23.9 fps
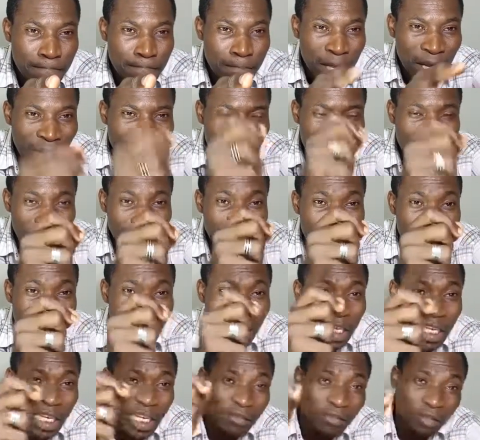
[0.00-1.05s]
If somebody
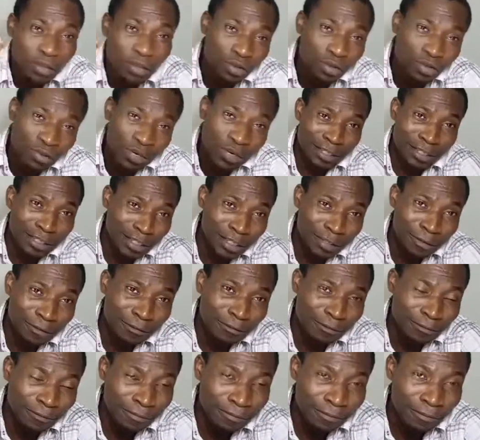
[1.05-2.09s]
gives you trust,
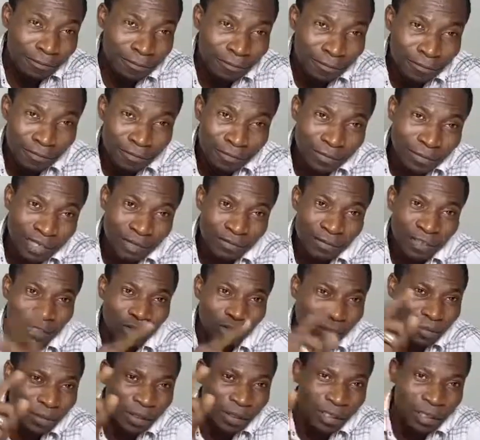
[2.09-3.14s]
never
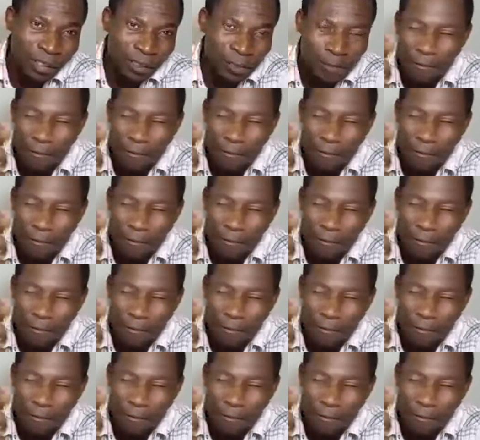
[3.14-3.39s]
drop it.